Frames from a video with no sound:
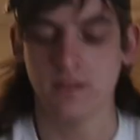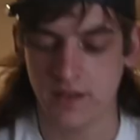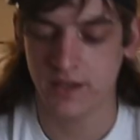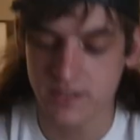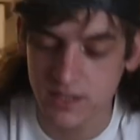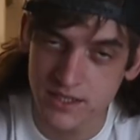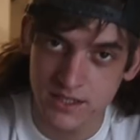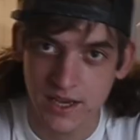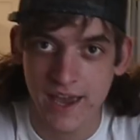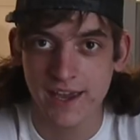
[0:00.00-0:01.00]
This
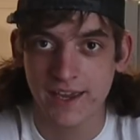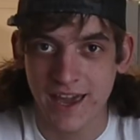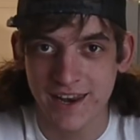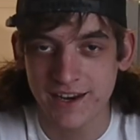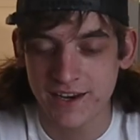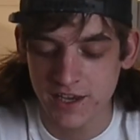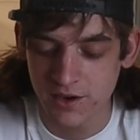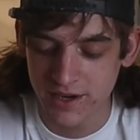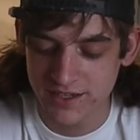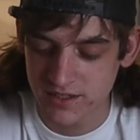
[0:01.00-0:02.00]
is a Canon
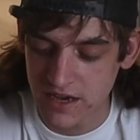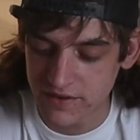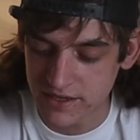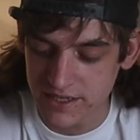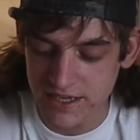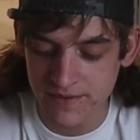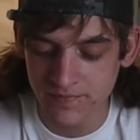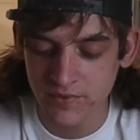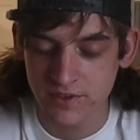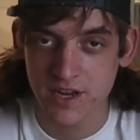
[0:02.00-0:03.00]
EOS 7D.
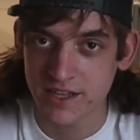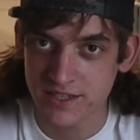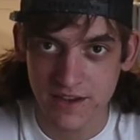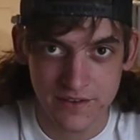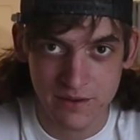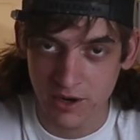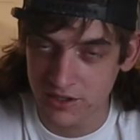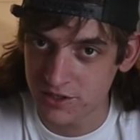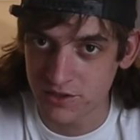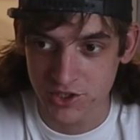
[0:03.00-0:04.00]
Not the 7D Mark II,